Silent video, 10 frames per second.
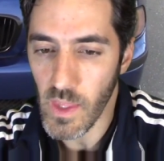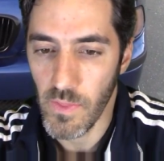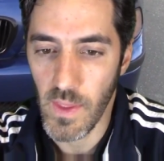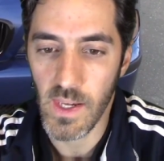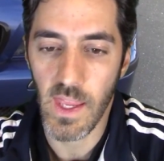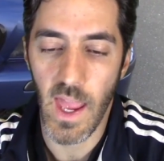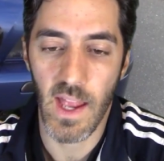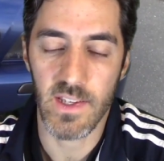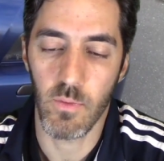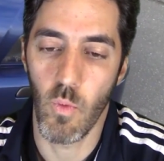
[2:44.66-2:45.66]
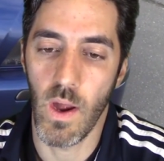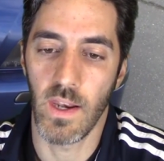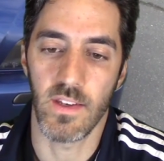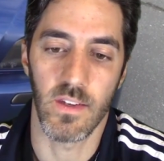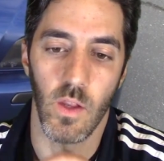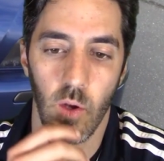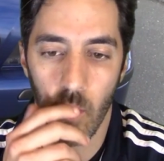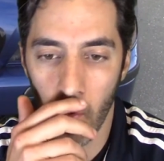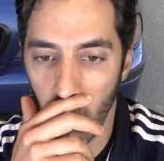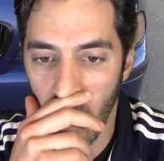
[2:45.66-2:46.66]
Then gas went as
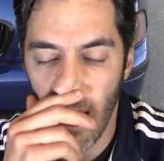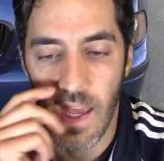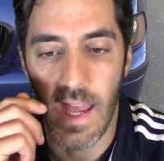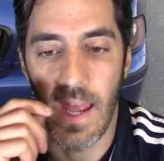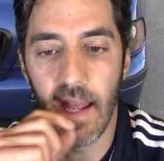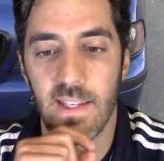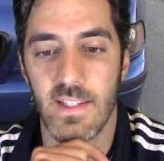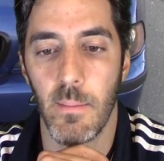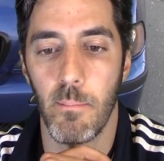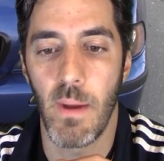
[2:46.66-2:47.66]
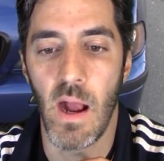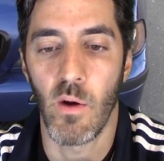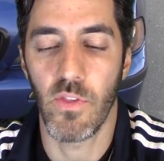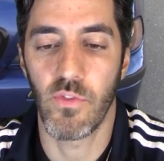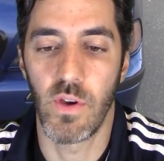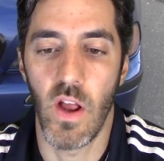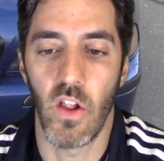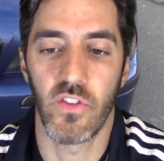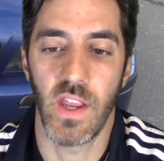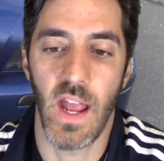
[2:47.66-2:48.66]
low as about
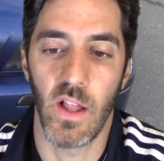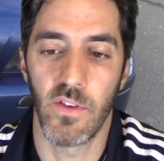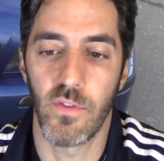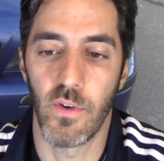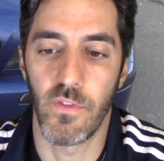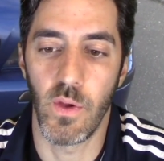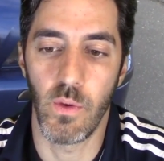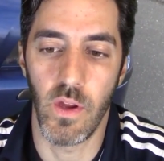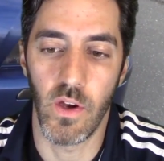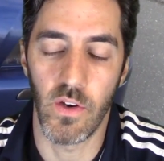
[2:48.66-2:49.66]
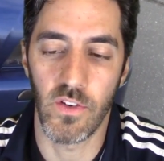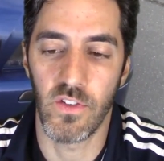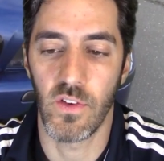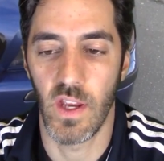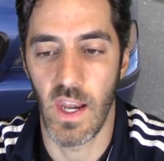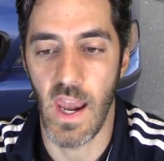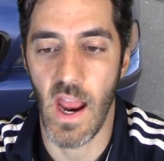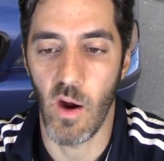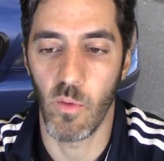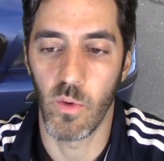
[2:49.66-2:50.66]
$3 a gallon for a few years, and
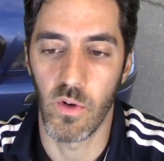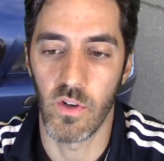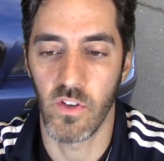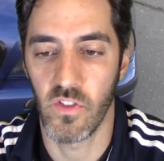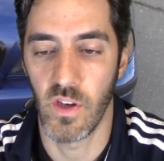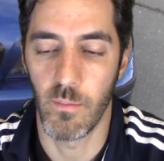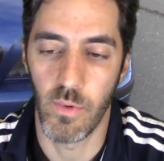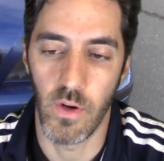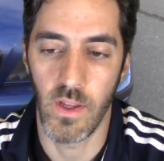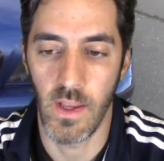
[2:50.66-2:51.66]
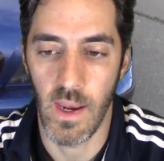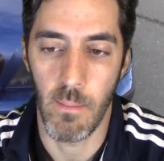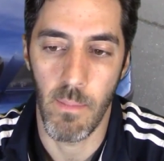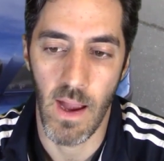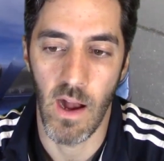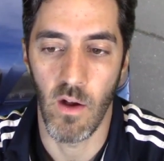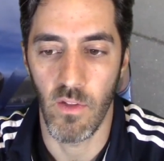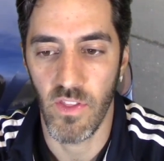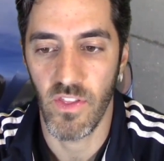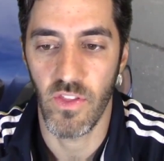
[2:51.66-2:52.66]
now we're sitting pretty at
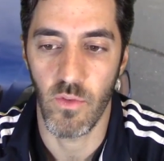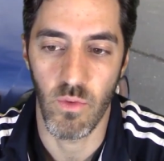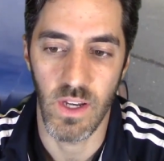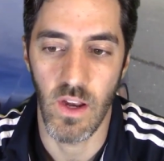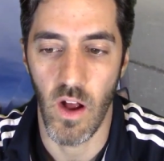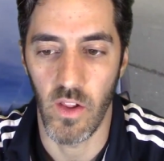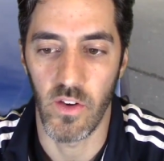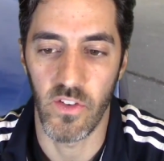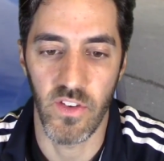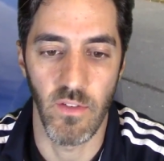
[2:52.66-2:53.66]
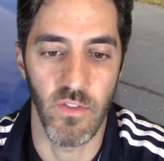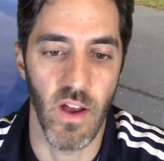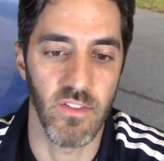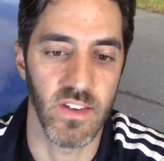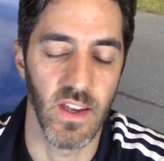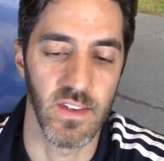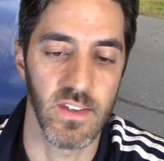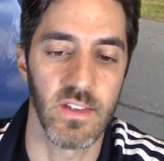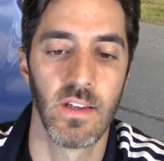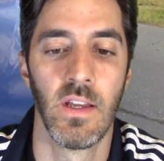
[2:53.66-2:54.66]
about
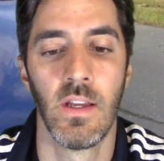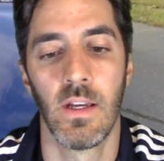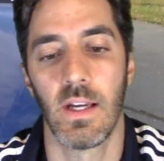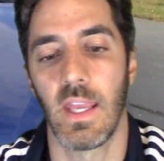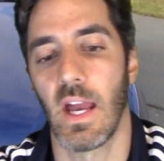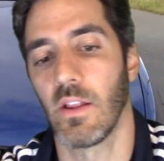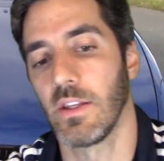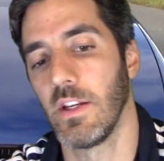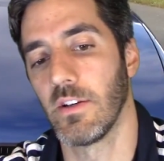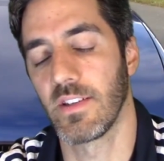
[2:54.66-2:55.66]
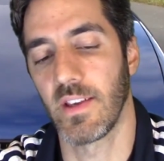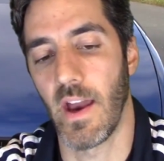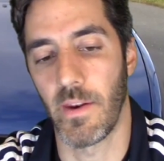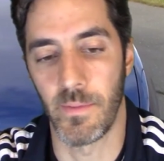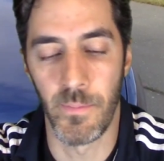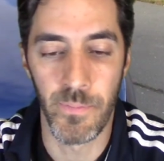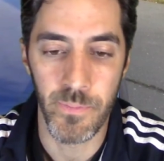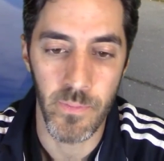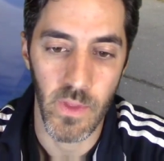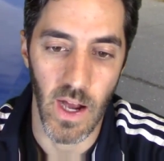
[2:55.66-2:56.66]
$3.75 a gallon here in Seattle.
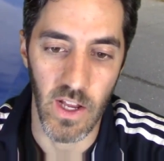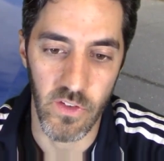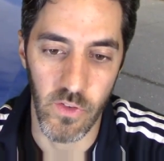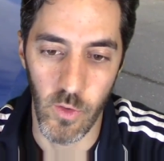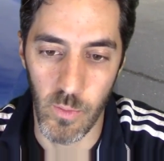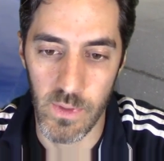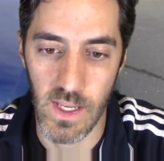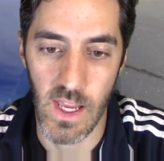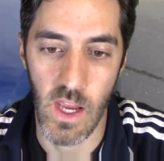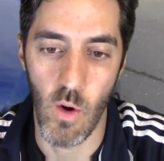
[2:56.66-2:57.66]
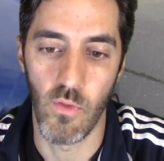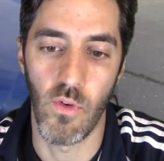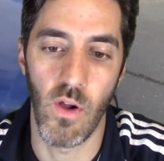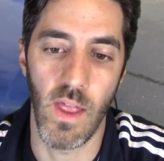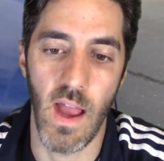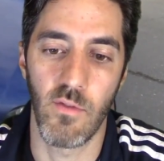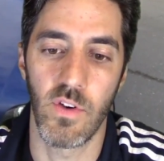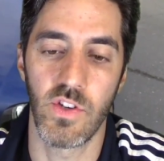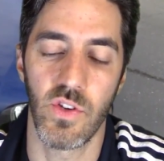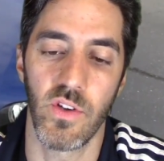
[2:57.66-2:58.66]
I assumed a overall
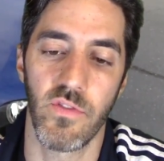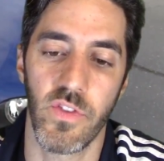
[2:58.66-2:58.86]
average of